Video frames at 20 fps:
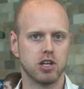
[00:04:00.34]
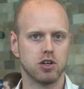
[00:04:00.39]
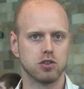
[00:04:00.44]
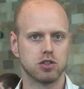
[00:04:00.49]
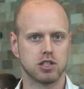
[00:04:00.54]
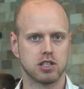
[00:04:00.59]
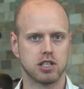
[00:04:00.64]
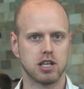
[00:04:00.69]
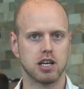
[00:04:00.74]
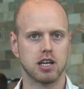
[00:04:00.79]
we
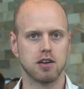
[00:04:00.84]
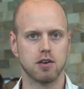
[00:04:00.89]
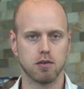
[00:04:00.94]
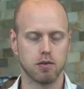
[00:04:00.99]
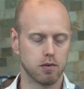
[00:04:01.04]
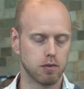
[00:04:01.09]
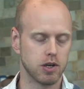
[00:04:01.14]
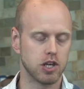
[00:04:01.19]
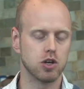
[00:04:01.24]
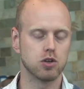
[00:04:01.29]

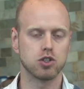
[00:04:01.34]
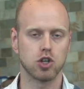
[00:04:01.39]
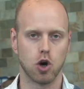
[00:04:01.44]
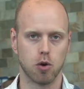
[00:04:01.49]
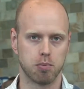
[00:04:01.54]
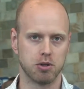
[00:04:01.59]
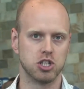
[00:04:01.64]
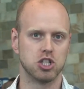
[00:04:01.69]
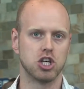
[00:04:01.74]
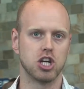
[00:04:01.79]
use
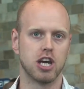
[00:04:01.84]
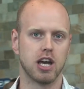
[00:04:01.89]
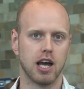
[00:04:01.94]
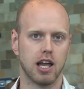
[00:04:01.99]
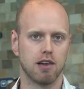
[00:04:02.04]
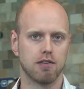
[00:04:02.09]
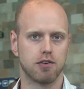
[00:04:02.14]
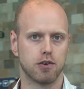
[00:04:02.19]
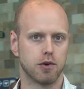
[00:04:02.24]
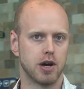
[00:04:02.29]

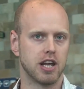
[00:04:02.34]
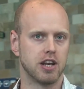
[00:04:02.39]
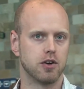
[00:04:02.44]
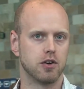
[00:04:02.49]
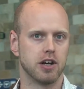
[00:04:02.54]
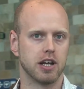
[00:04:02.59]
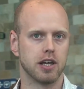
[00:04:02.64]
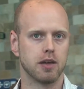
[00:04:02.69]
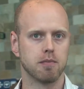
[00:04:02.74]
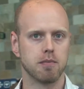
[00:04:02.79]
OpenGL for
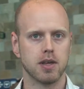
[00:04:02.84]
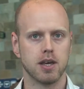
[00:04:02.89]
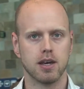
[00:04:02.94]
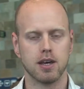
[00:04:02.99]
rendering,